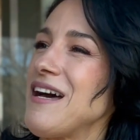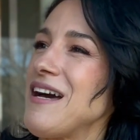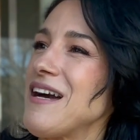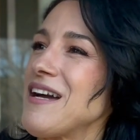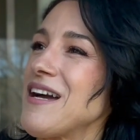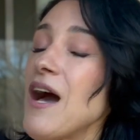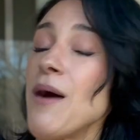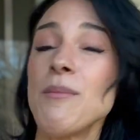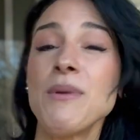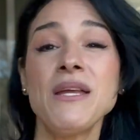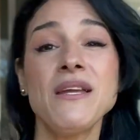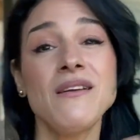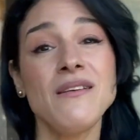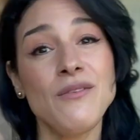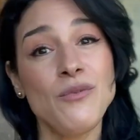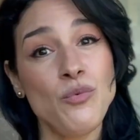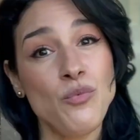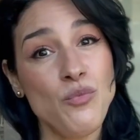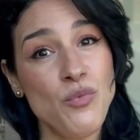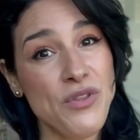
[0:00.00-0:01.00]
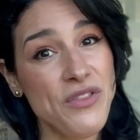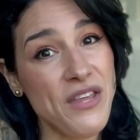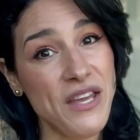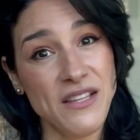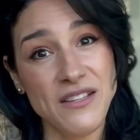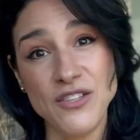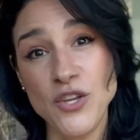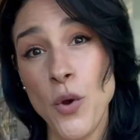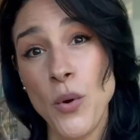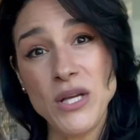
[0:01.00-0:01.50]
coming with like
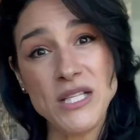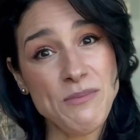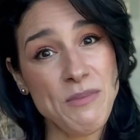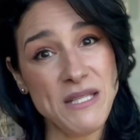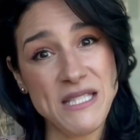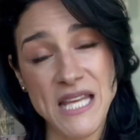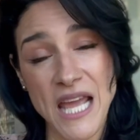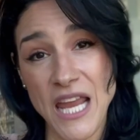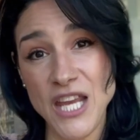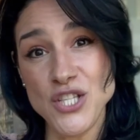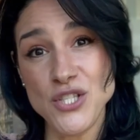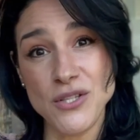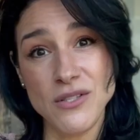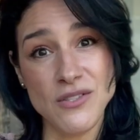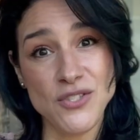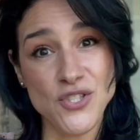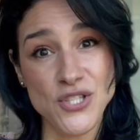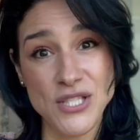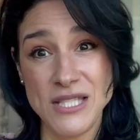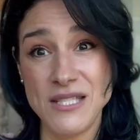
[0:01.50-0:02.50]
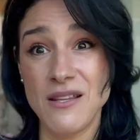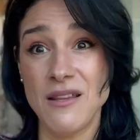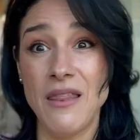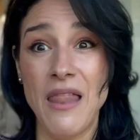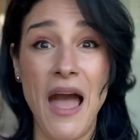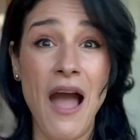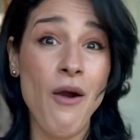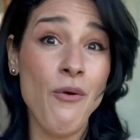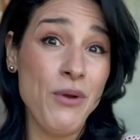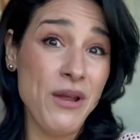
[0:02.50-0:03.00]
no expectations, just
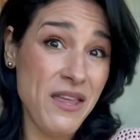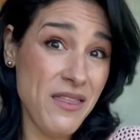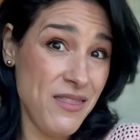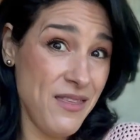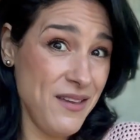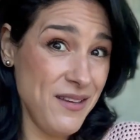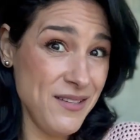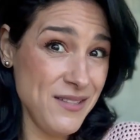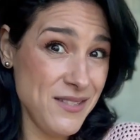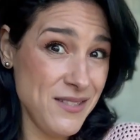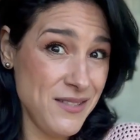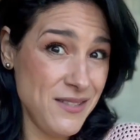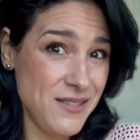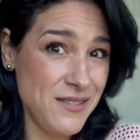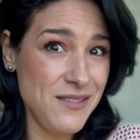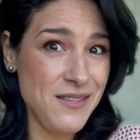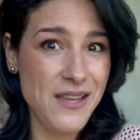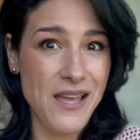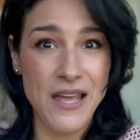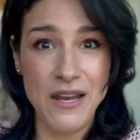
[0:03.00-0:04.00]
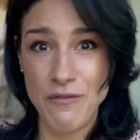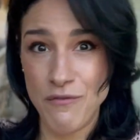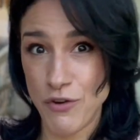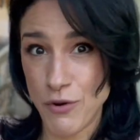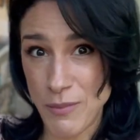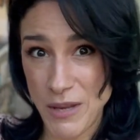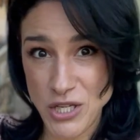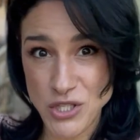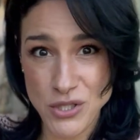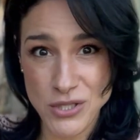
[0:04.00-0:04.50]
allowing things and
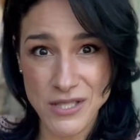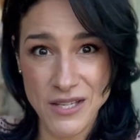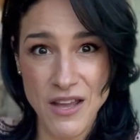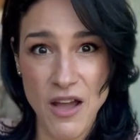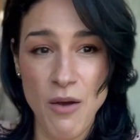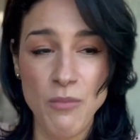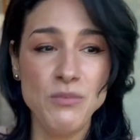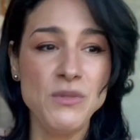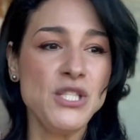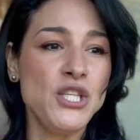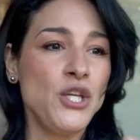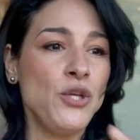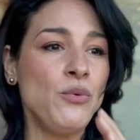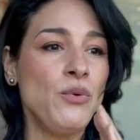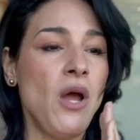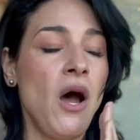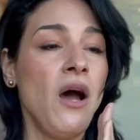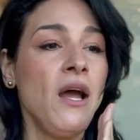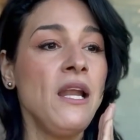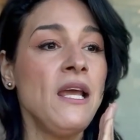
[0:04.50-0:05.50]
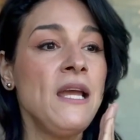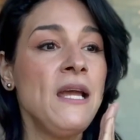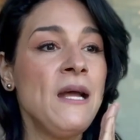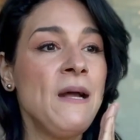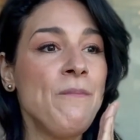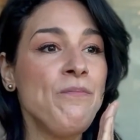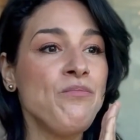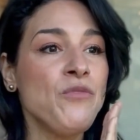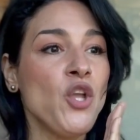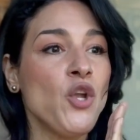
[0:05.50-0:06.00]
information to come to you, not
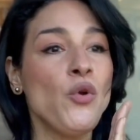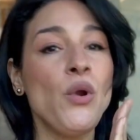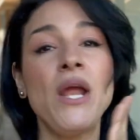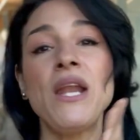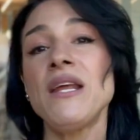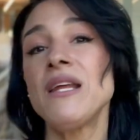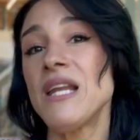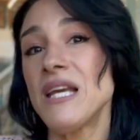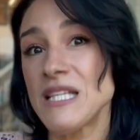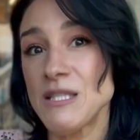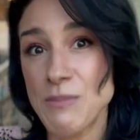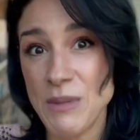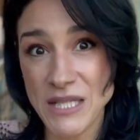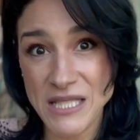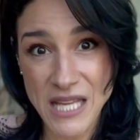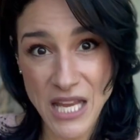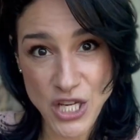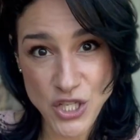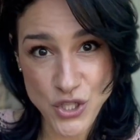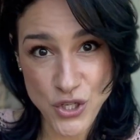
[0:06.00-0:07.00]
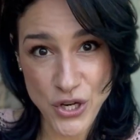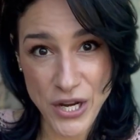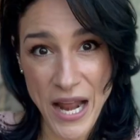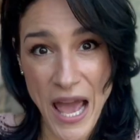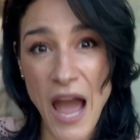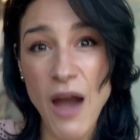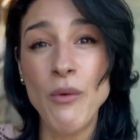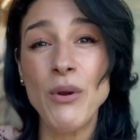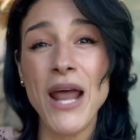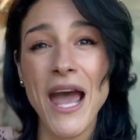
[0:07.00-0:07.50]
creating an expectation and
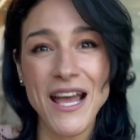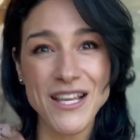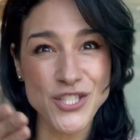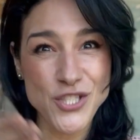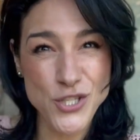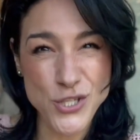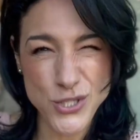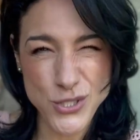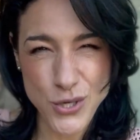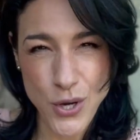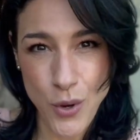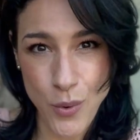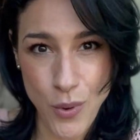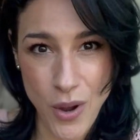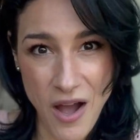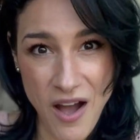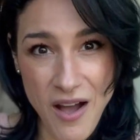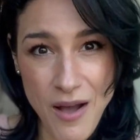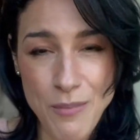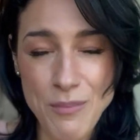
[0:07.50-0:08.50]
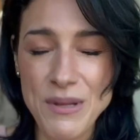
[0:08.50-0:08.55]
how it has to show up.